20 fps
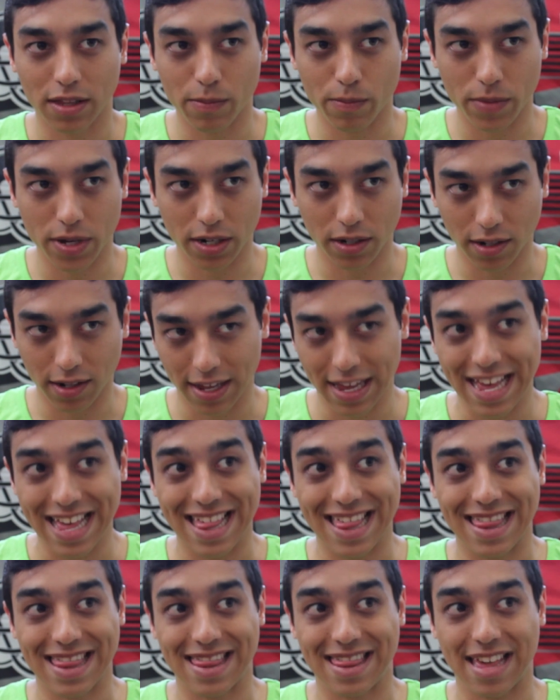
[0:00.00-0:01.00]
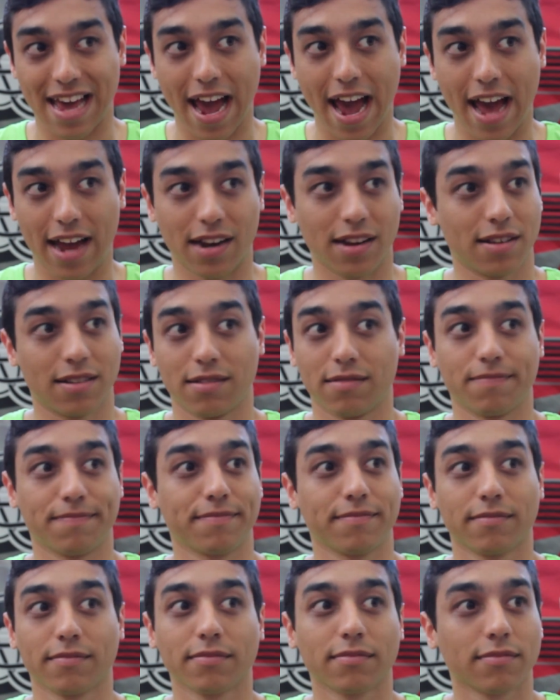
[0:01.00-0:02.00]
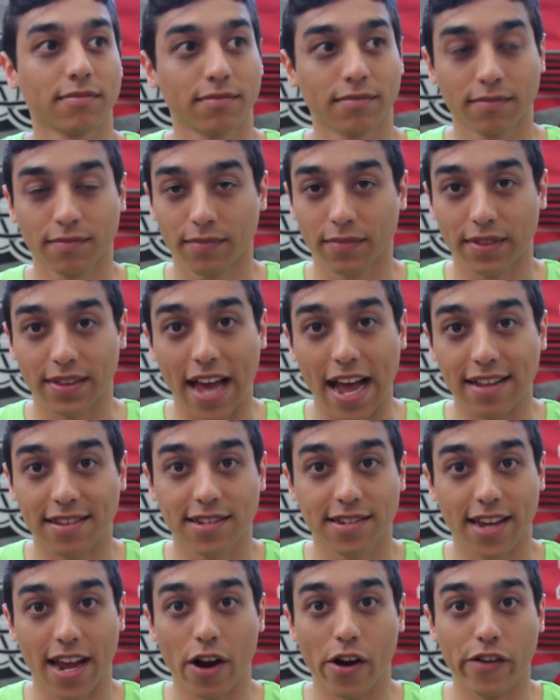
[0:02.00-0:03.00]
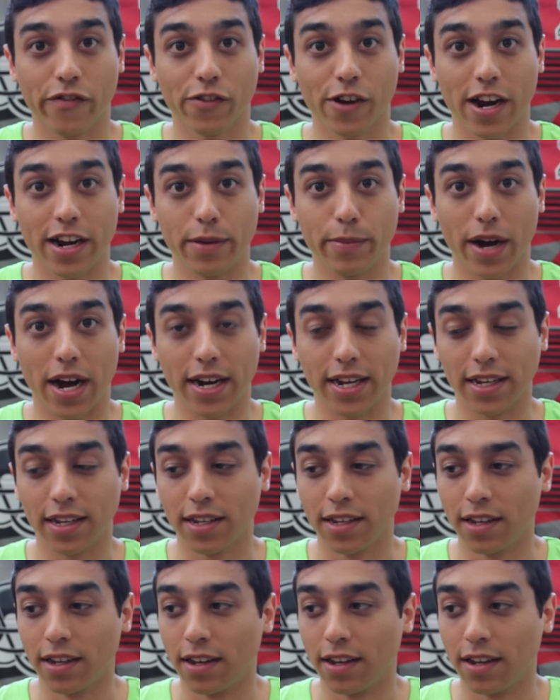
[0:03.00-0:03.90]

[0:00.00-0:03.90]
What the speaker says: in the middle. That's scary for anybody.